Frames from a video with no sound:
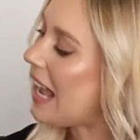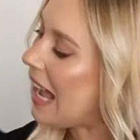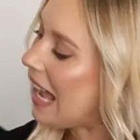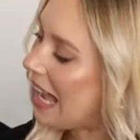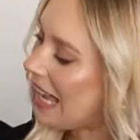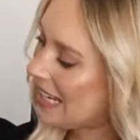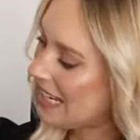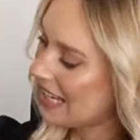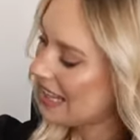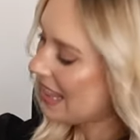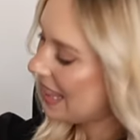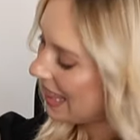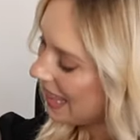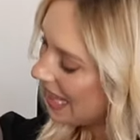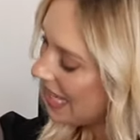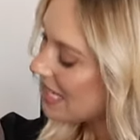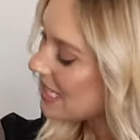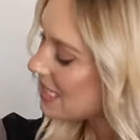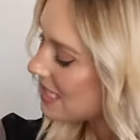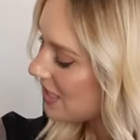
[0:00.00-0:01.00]
And
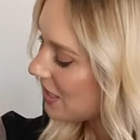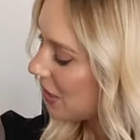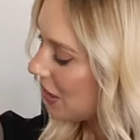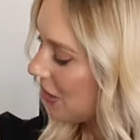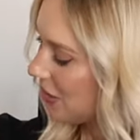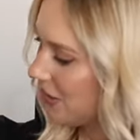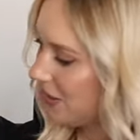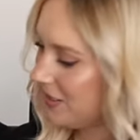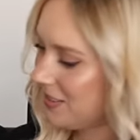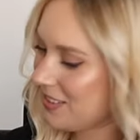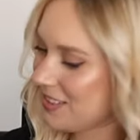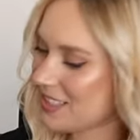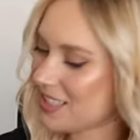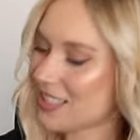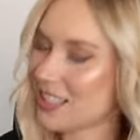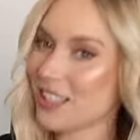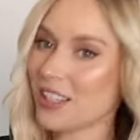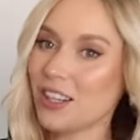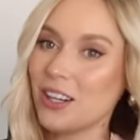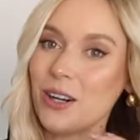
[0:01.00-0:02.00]
this
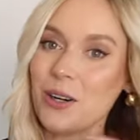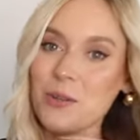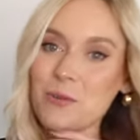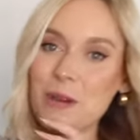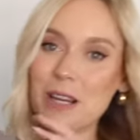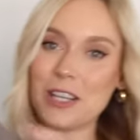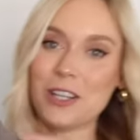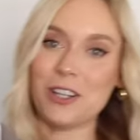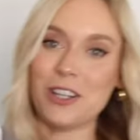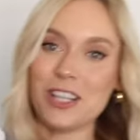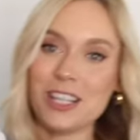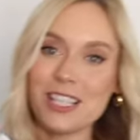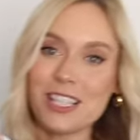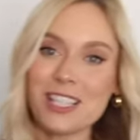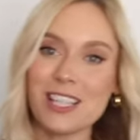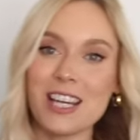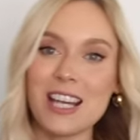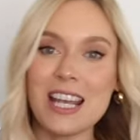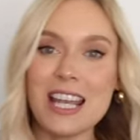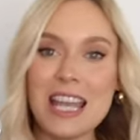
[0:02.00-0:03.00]
coat, oh my
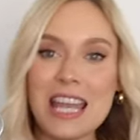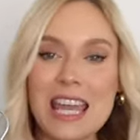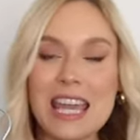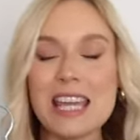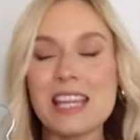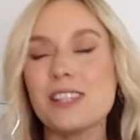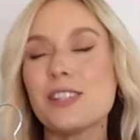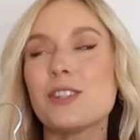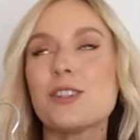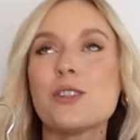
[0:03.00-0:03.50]
gosh, is